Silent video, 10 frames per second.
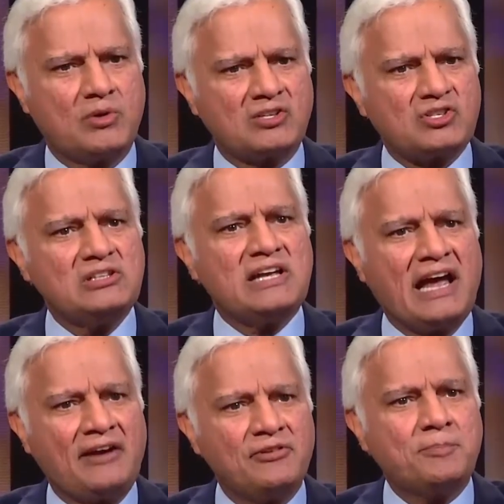Russell
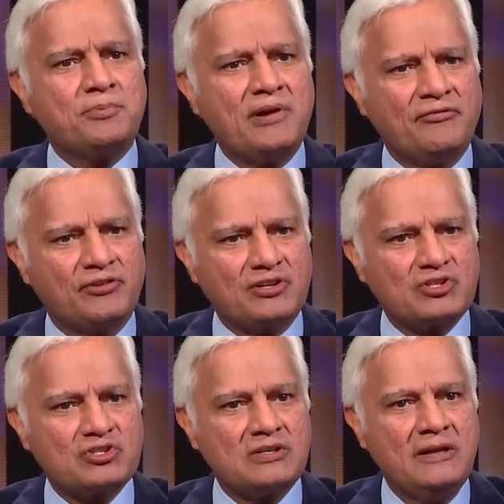have a
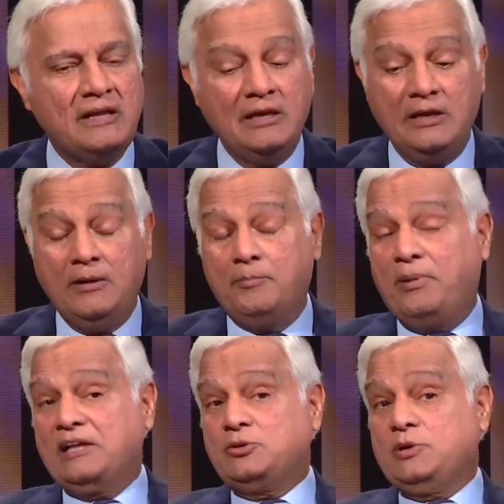preference? Mm-hmm.
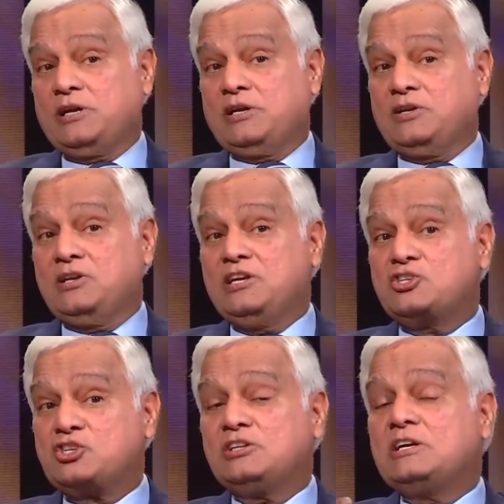By the way,
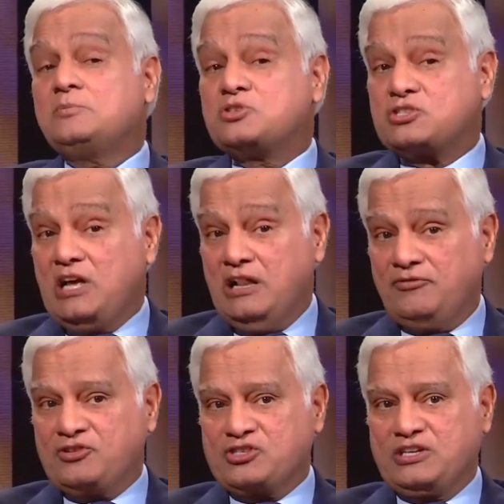Nietzsche
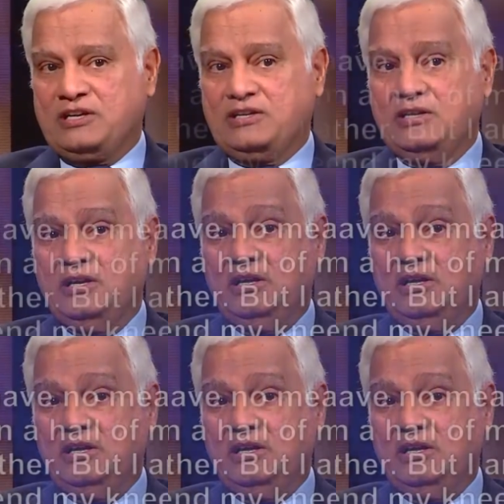himself said